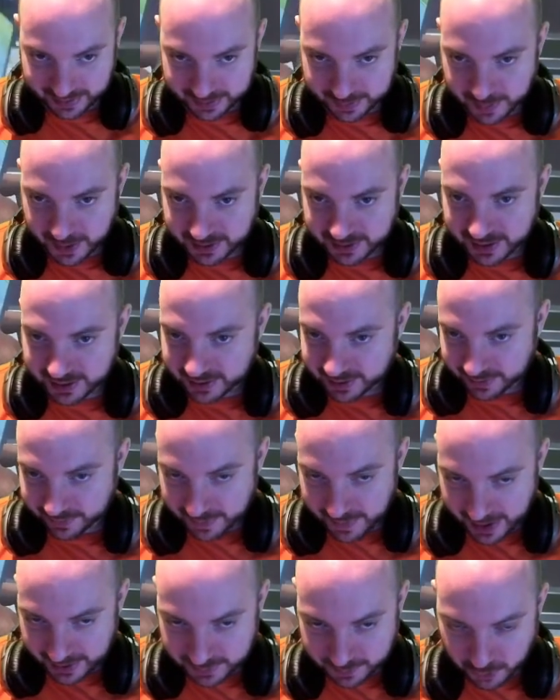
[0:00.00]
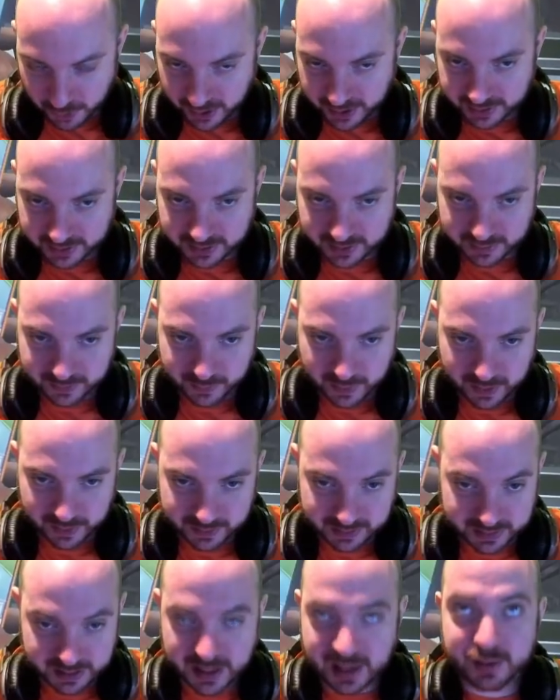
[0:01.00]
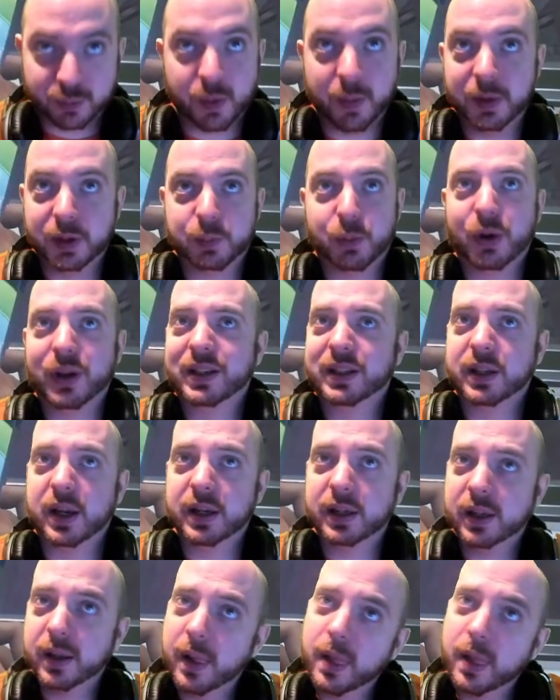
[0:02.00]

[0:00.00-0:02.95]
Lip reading: Specialist Man's Products / Women's Products site.